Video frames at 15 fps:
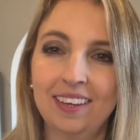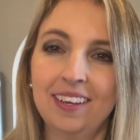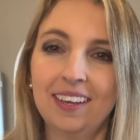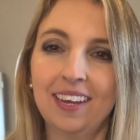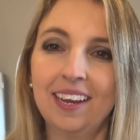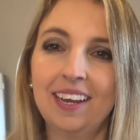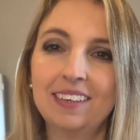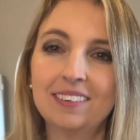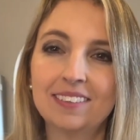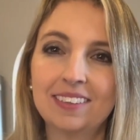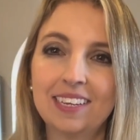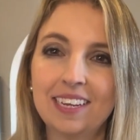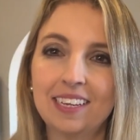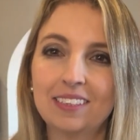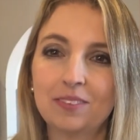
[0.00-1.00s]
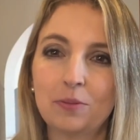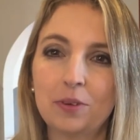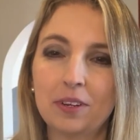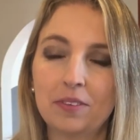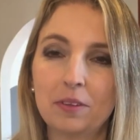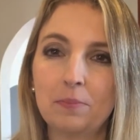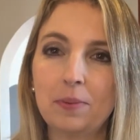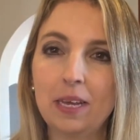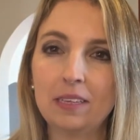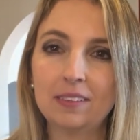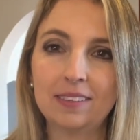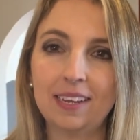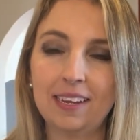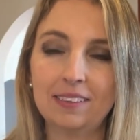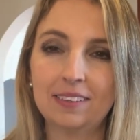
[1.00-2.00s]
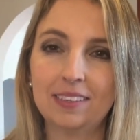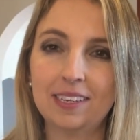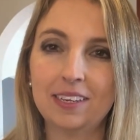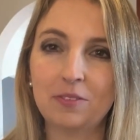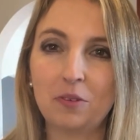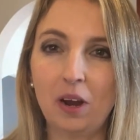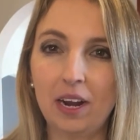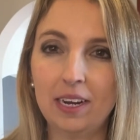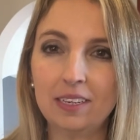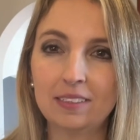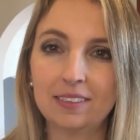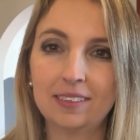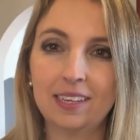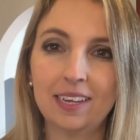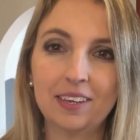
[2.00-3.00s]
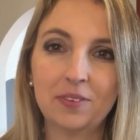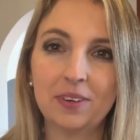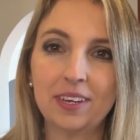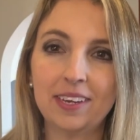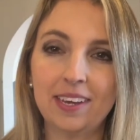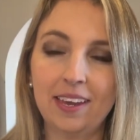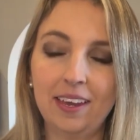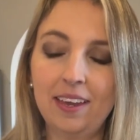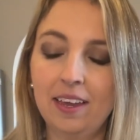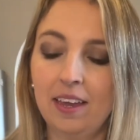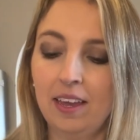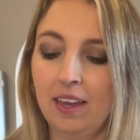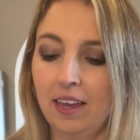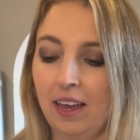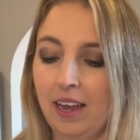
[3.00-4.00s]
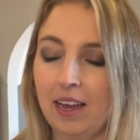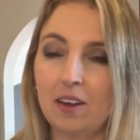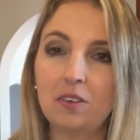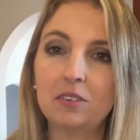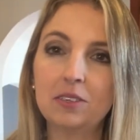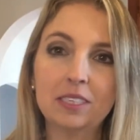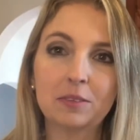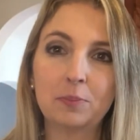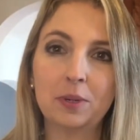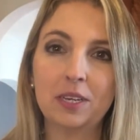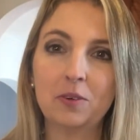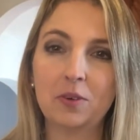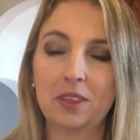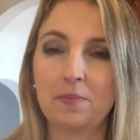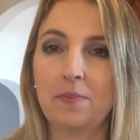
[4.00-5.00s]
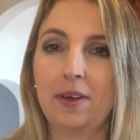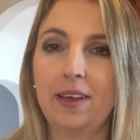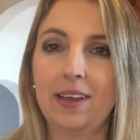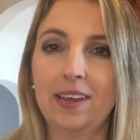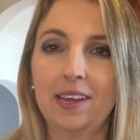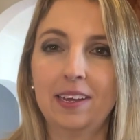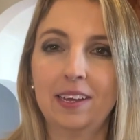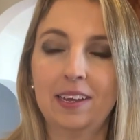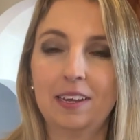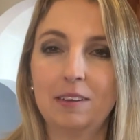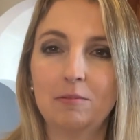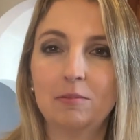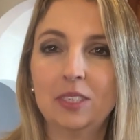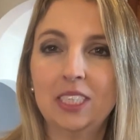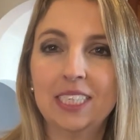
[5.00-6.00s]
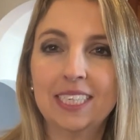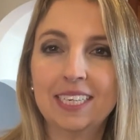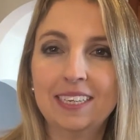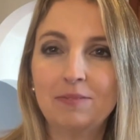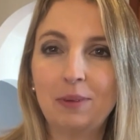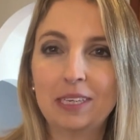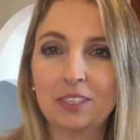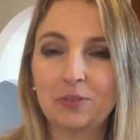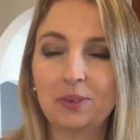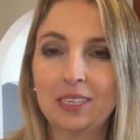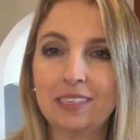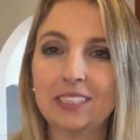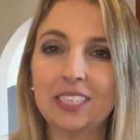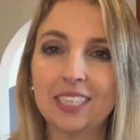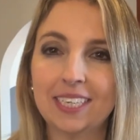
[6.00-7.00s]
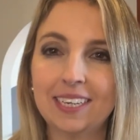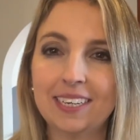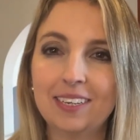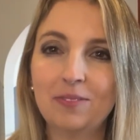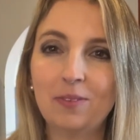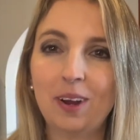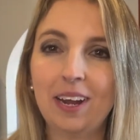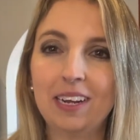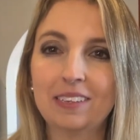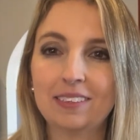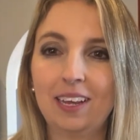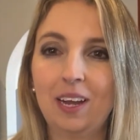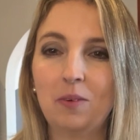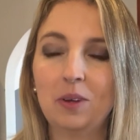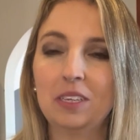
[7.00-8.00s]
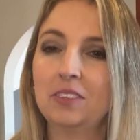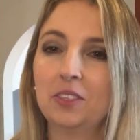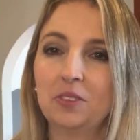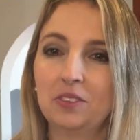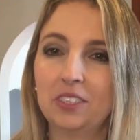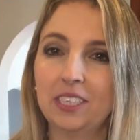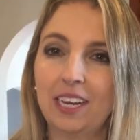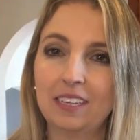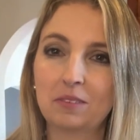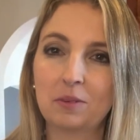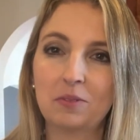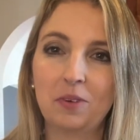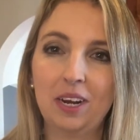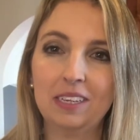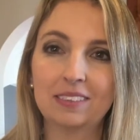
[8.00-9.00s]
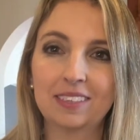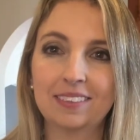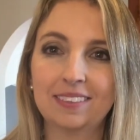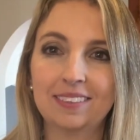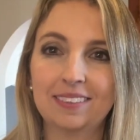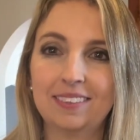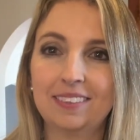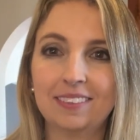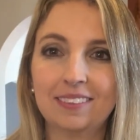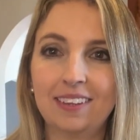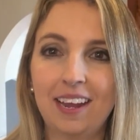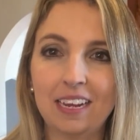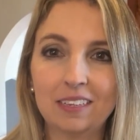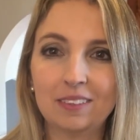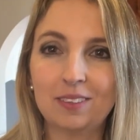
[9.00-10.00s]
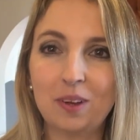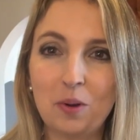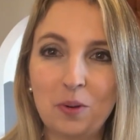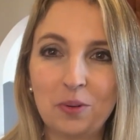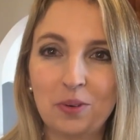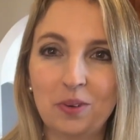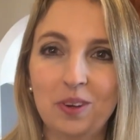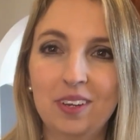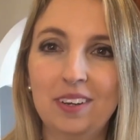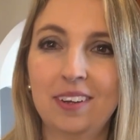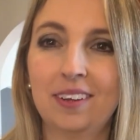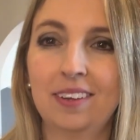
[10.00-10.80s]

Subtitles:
And I just think it's one of the best tasting rice that you can get. I always put it with my chicken, my shredded chicken and rice. I always use jasmine rice because it just tastes so good.